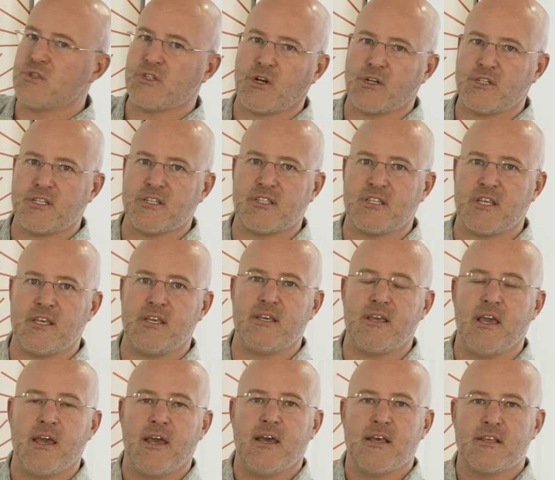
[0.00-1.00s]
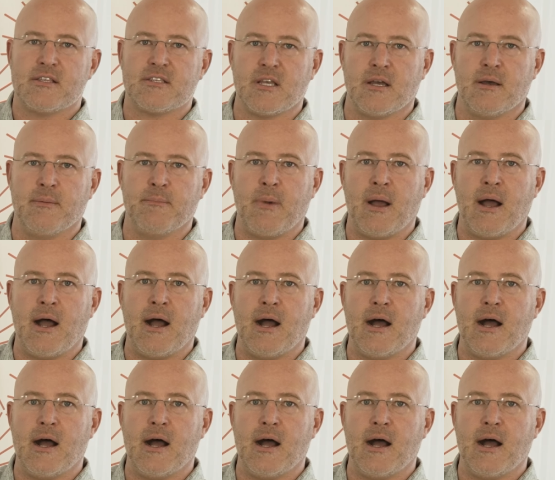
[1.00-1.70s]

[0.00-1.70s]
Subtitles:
start to see some